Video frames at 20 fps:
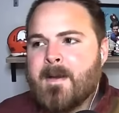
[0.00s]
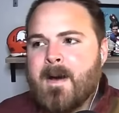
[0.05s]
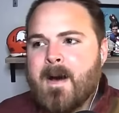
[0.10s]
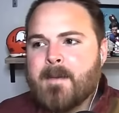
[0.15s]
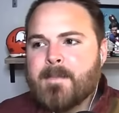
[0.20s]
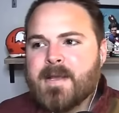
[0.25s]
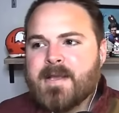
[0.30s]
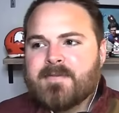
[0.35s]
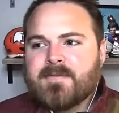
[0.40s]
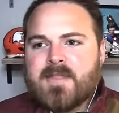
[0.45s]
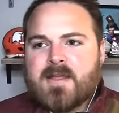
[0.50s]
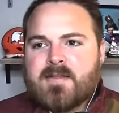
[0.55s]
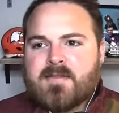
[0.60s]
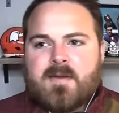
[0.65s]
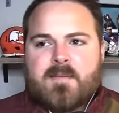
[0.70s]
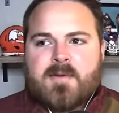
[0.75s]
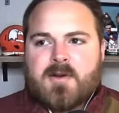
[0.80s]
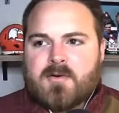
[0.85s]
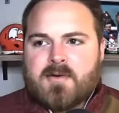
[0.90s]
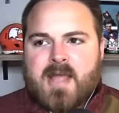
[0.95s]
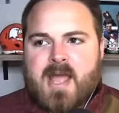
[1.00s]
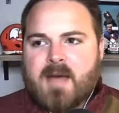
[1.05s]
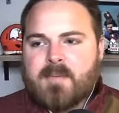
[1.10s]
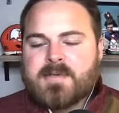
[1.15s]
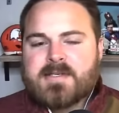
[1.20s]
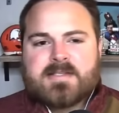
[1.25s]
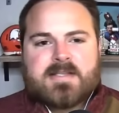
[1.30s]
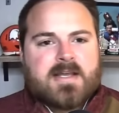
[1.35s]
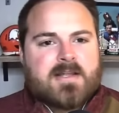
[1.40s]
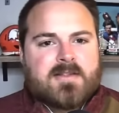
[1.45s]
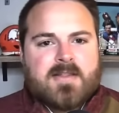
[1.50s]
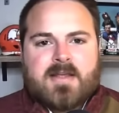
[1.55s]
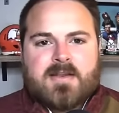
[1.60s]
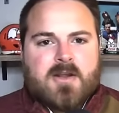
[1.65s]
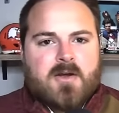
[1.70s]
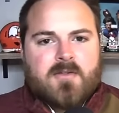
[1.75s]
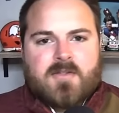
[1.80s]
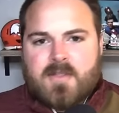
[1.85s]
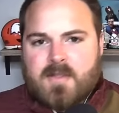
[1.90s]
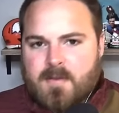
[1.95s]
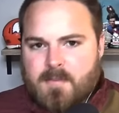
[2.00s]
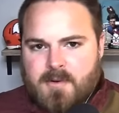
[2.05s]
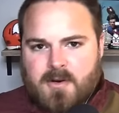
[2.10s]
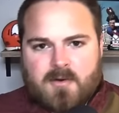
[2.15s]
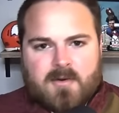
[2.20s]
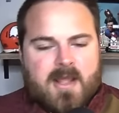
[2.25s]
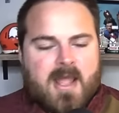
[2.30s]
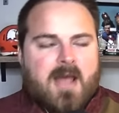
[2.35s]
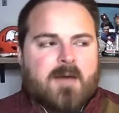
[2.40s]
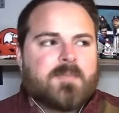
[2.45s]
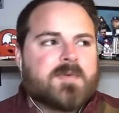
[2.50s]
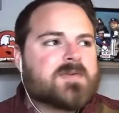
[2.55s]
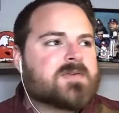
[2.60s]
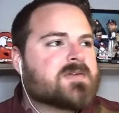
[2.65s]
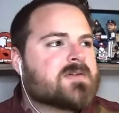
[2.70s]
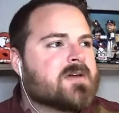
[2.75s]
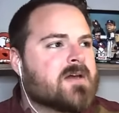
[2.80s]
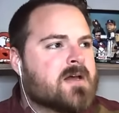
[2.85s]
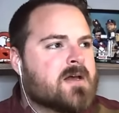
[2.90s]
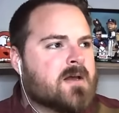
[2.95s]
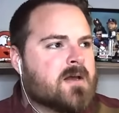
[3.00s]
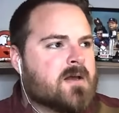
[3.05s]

I mean, they've been on campus. They know that they've been on campus.